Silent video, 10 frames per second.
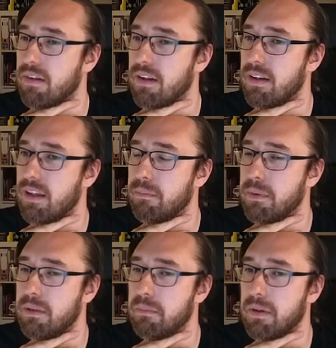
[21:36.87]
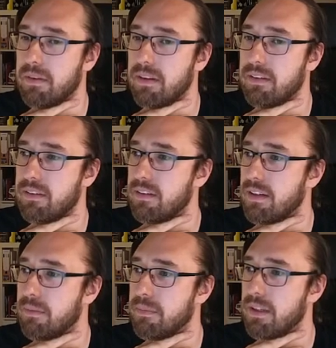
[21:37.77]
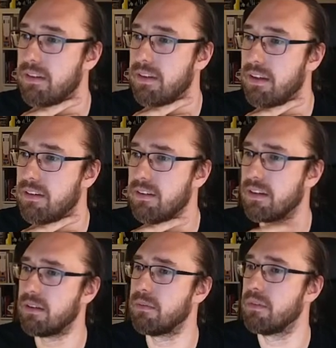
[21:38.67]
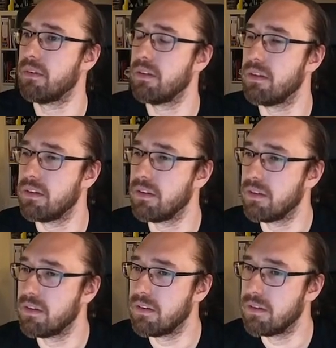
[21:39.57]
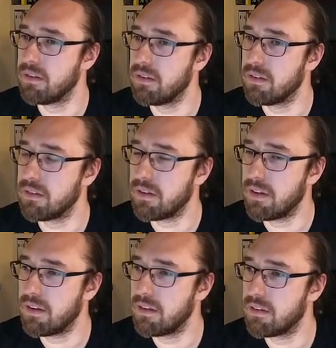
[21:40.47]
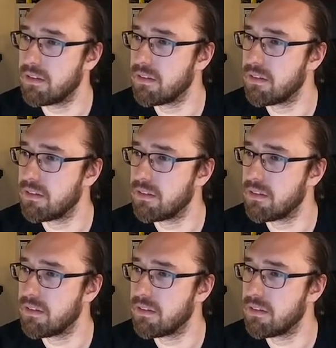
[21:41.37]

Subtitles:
unhappy, but that's in update datetime. Okay.